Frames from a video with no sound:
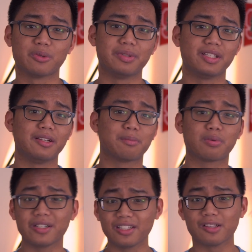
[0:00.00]
would be
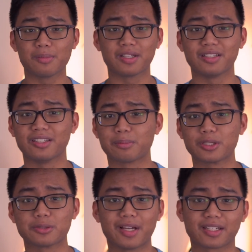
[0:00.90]
pretty limited in
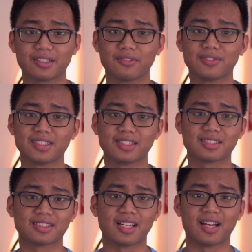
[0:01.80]
perspective
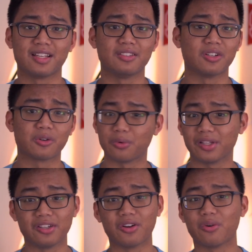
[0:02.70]
since I don't
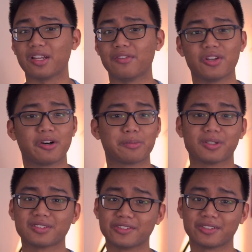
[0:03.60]
really know any of y'all
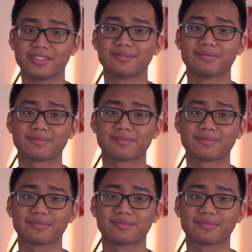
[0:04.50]
personally.